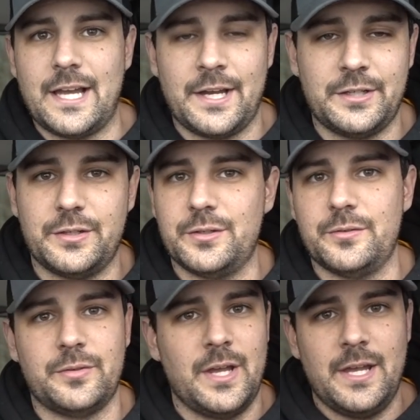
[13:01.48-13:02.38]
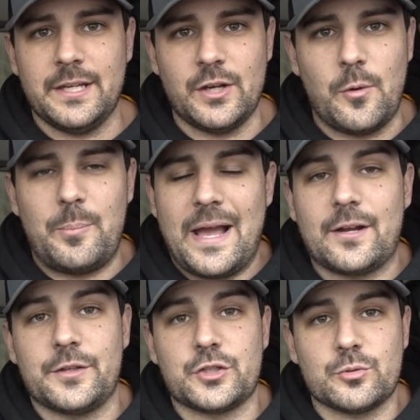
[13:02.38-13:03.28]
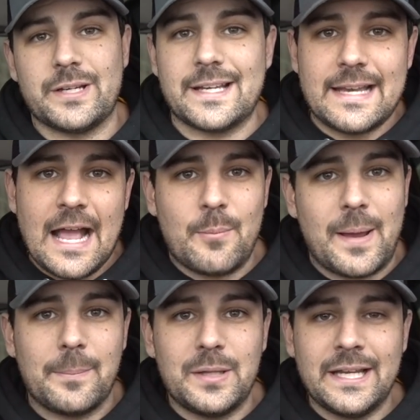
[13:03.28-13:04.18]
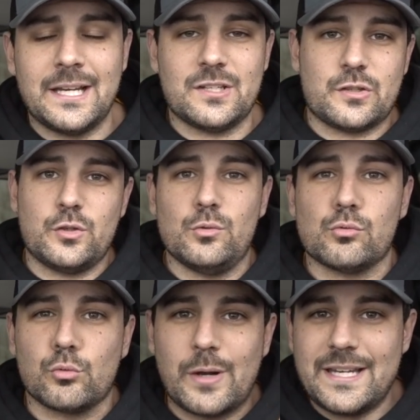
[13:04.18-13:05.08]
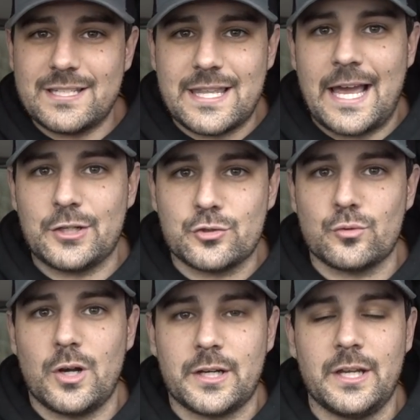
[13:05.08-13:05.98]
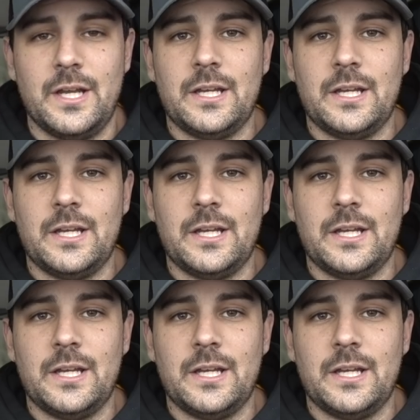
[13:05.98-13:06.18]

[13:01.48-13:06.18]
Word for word: kind of, you know, back on the street. Now my plan is to race that truck.